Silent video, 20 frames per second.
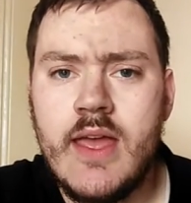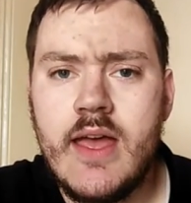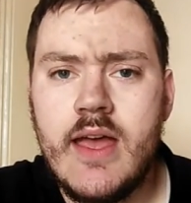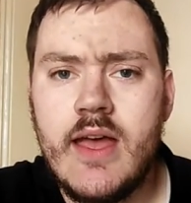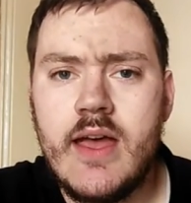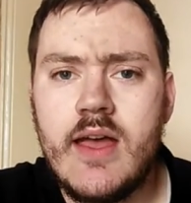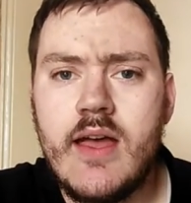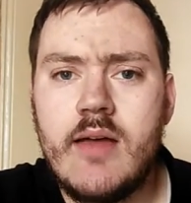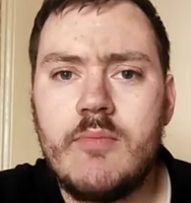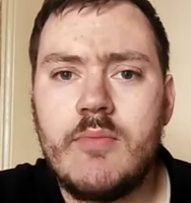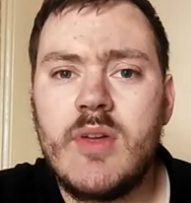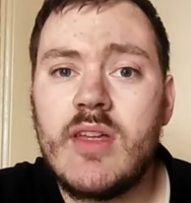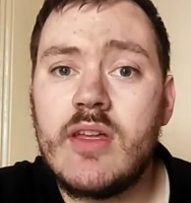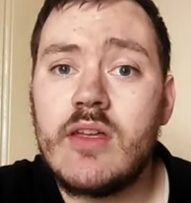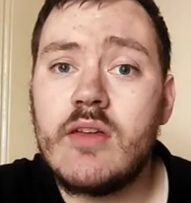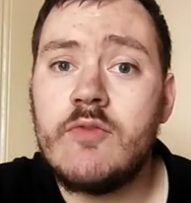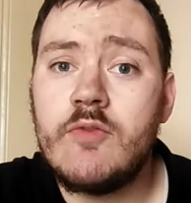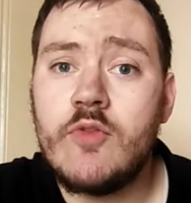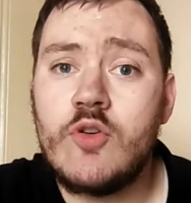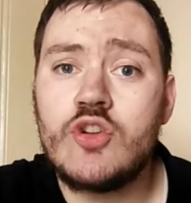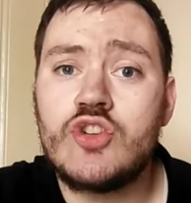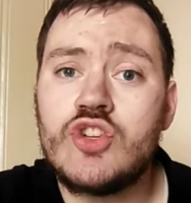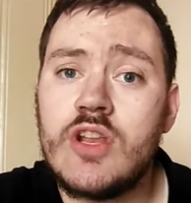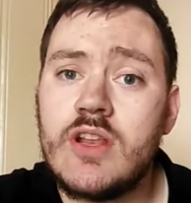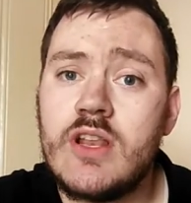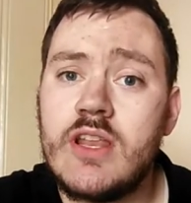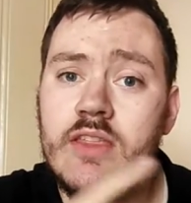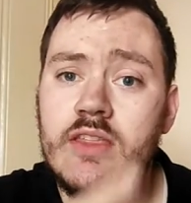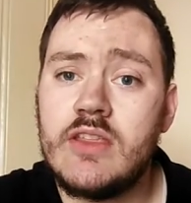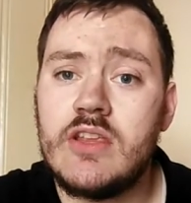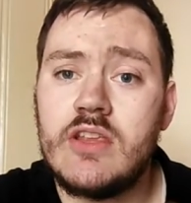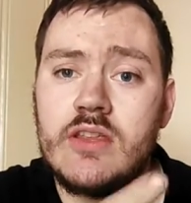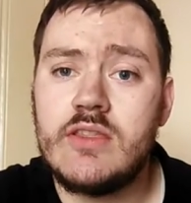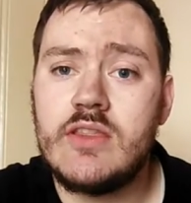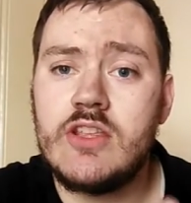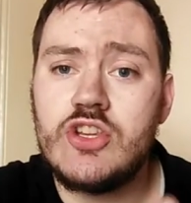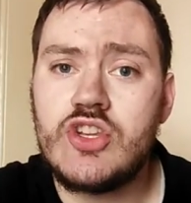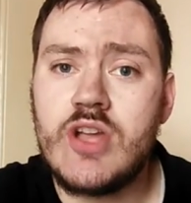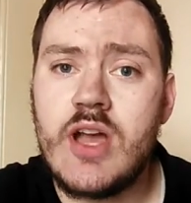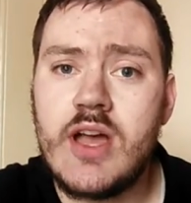But unfortunately
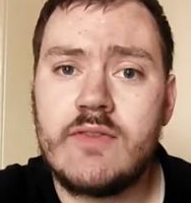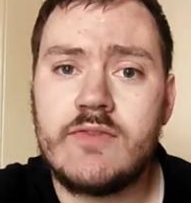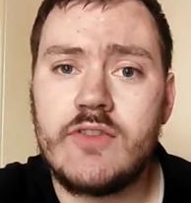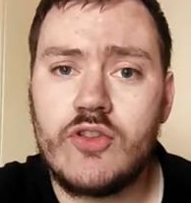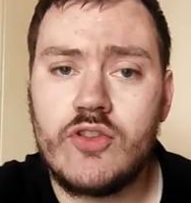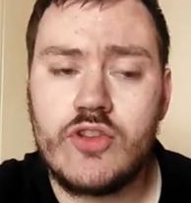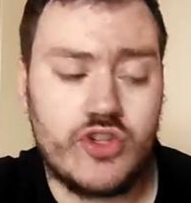the shaft on